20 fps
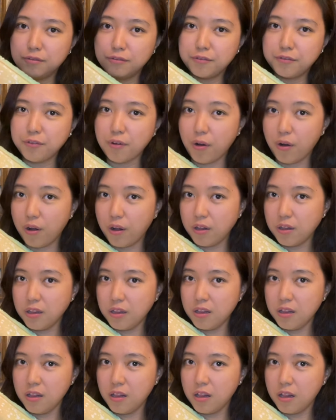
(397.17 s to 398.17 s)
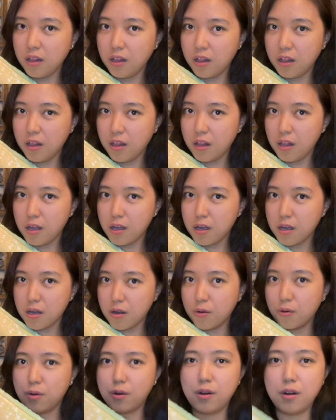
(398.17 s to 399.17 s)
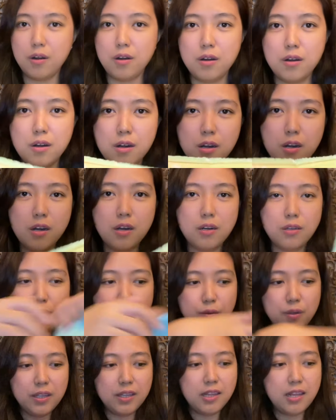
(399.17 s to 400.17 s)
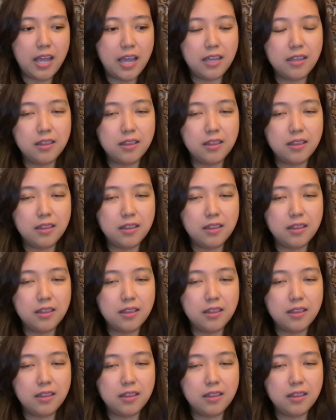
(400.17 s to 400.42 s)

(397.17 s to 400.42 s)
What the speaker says: fall, or do it like